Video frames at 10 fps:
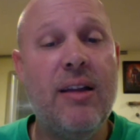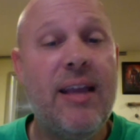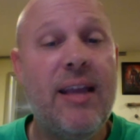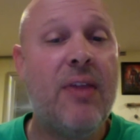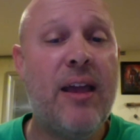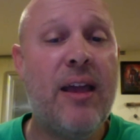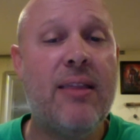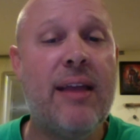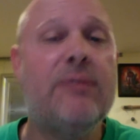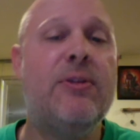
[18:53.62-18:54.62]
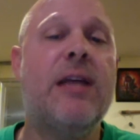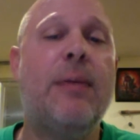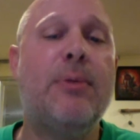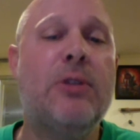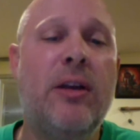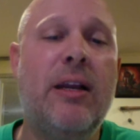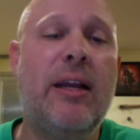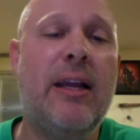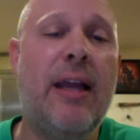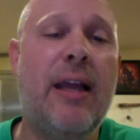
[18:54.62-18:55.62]
Yeah, thanks for this
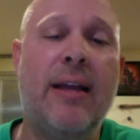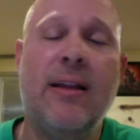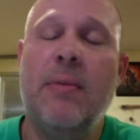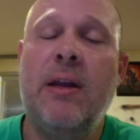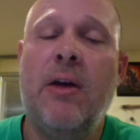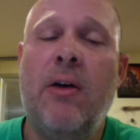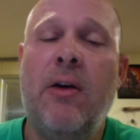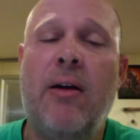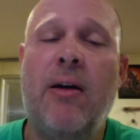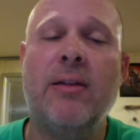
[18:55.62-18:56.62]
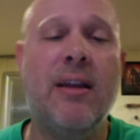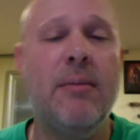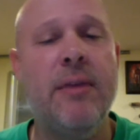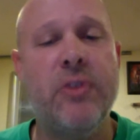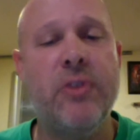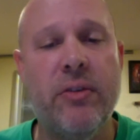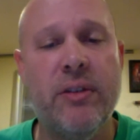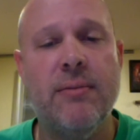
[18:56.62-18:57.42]
opportunity, and let me know how else I can be of service.